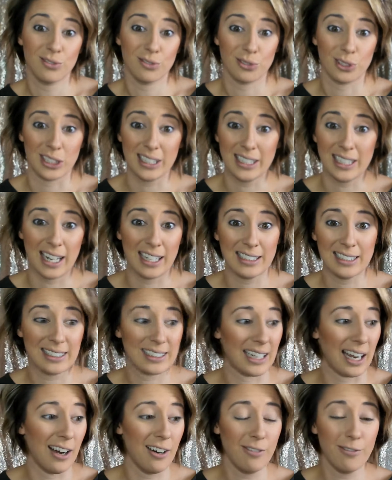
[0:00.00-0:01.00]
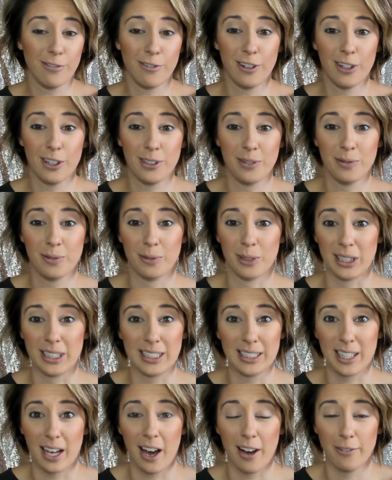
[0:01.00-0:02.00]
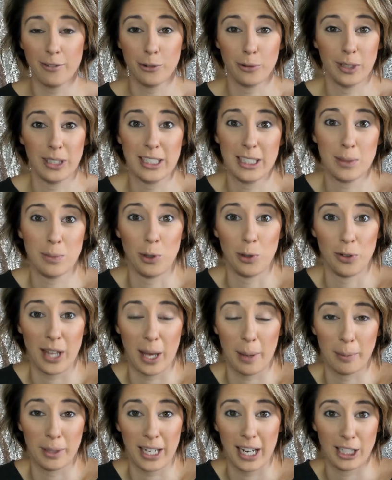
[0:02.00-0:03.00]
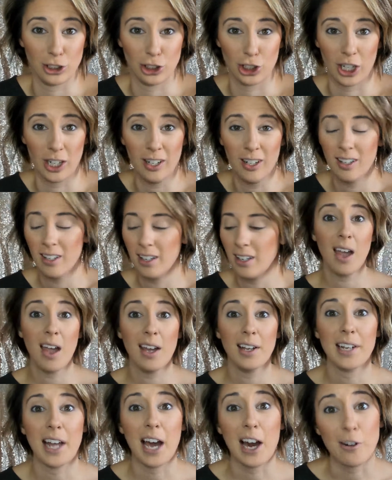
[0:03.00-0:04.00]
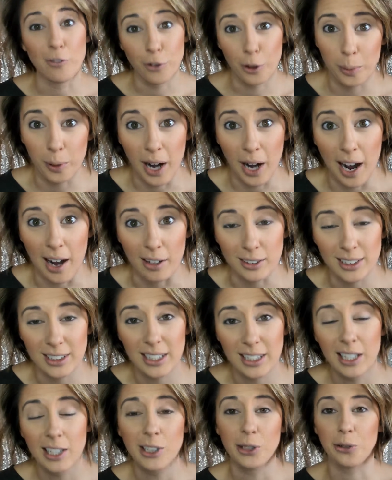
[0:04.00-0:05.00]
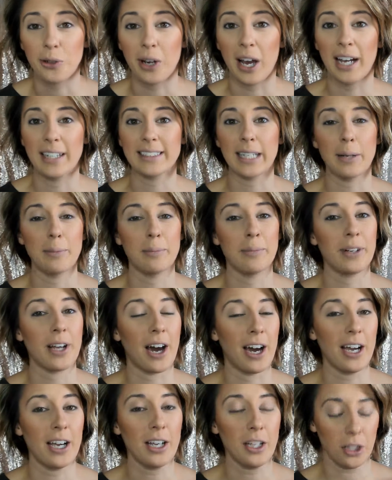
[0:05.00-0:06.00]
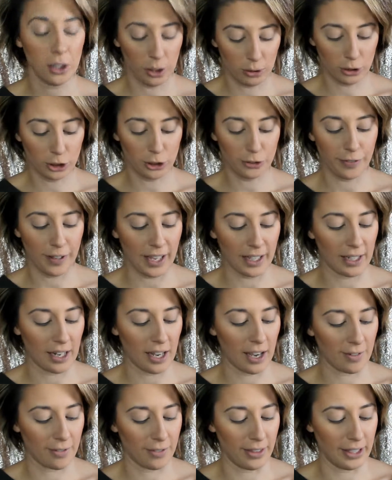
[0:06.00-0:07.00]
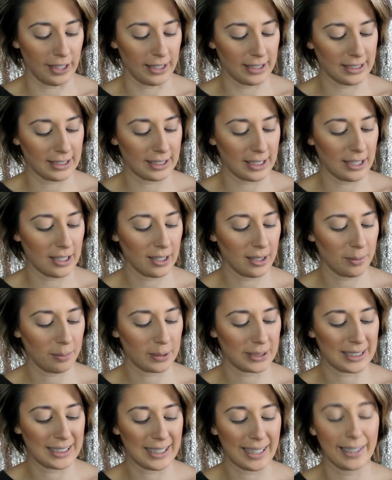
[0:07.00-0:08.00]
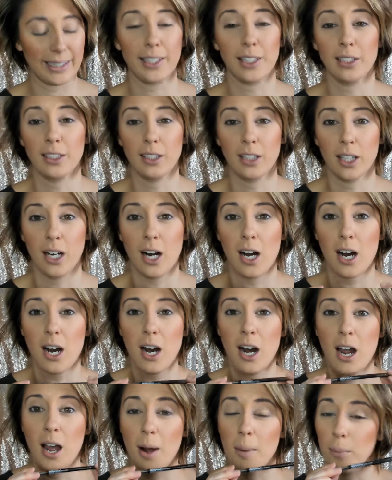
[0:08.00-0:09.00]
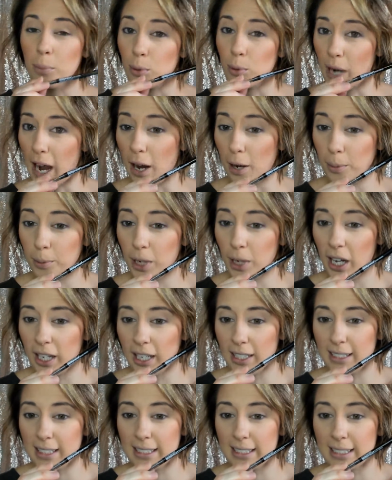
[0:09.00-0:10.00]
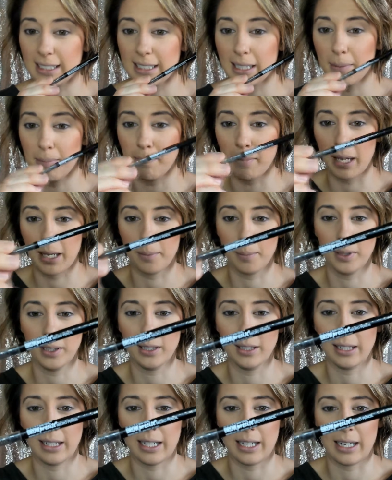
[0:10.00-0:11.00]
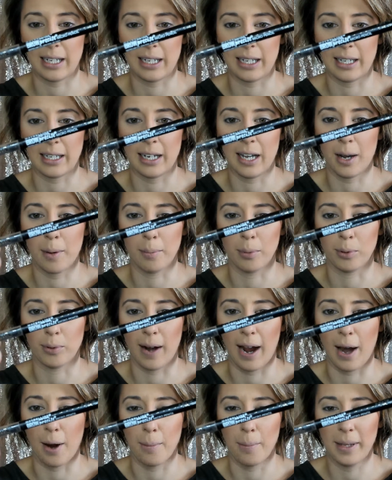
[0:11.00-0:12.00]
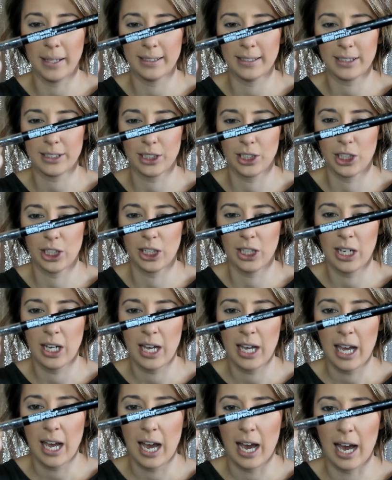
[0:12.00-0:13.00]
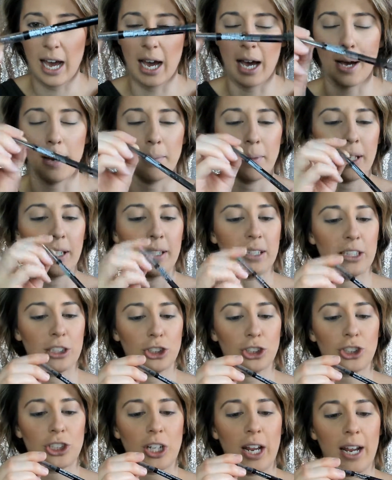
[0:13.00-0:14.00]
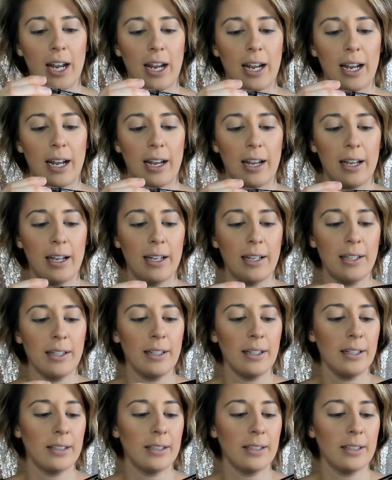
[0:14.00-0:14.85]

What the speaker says: Really nice stuff. Really soft, really smooth application. Now for brows. You guys, I'm not a huge fan of this particular brow product. This is the Maybelline Brow Pencil in the shade